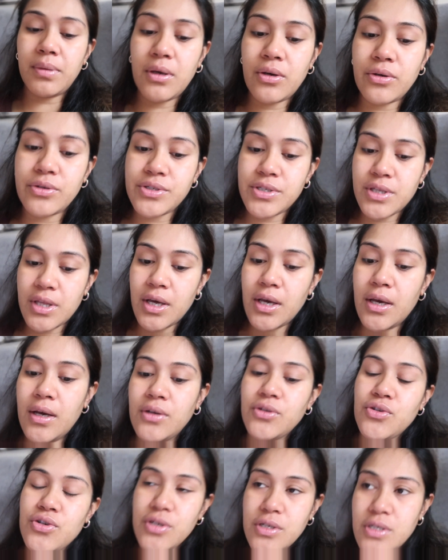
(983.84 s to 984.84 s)
because they
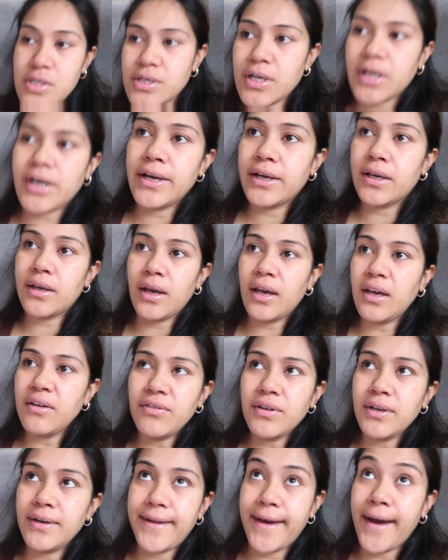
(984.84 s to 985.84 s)
are just like,
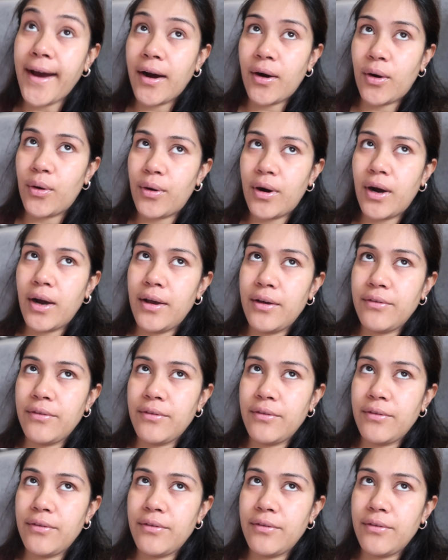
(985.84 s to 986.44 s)
even now,